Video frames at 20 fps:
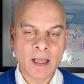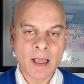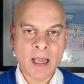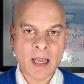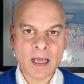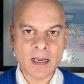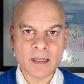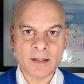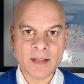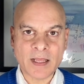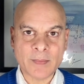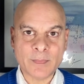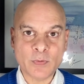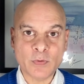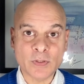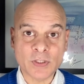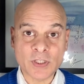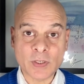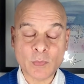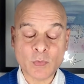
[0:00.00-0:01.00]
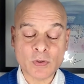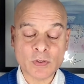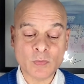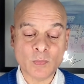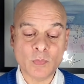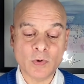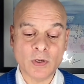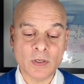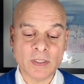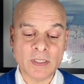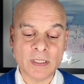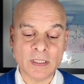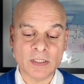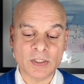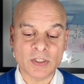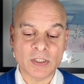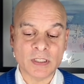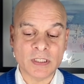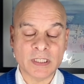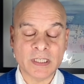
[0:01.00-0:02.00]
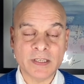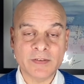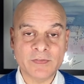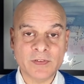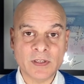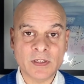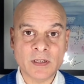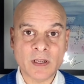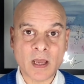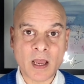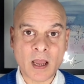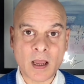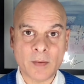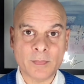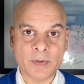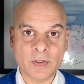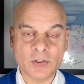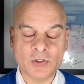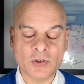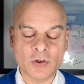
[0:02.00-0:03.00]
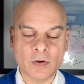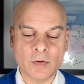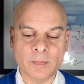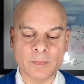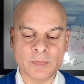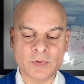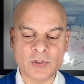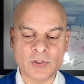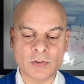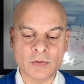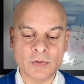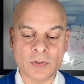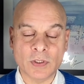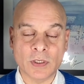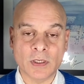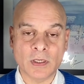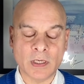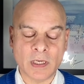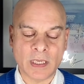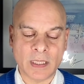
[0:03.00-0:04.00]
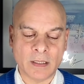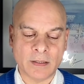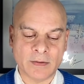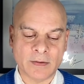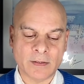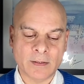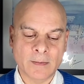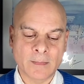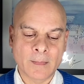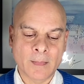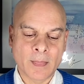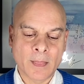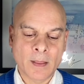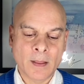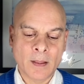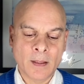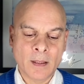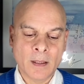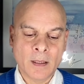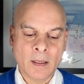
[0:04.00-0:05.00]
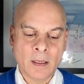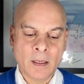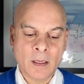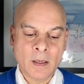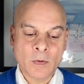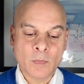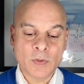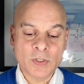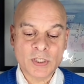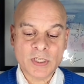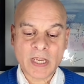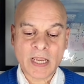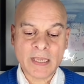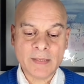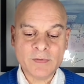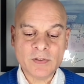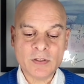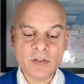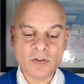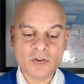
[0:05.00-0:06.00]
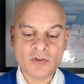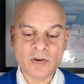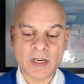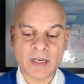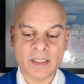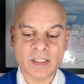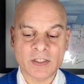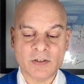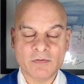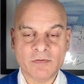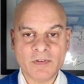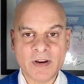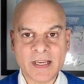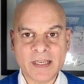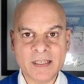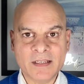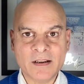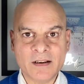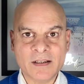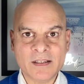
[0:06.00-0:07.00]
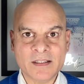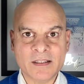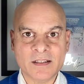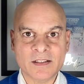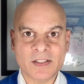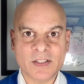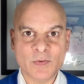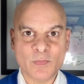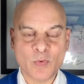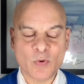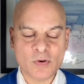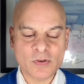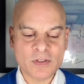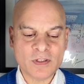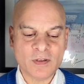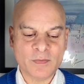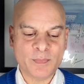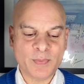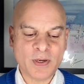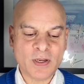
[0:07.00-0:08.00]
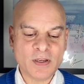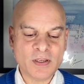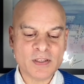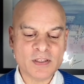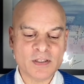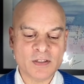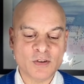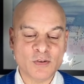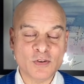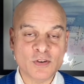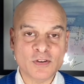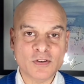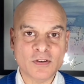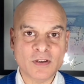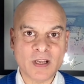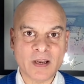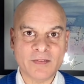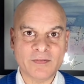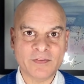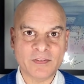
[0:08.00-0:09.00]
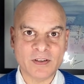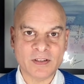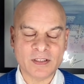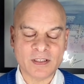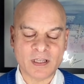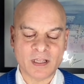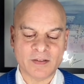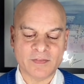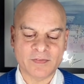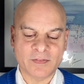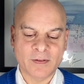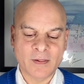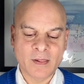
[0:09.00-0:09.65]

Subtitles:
and at that point she wasn't working. She'd given up her job due to her health. When she came to the training, she recognised that she wasn't a person who stood up for herself,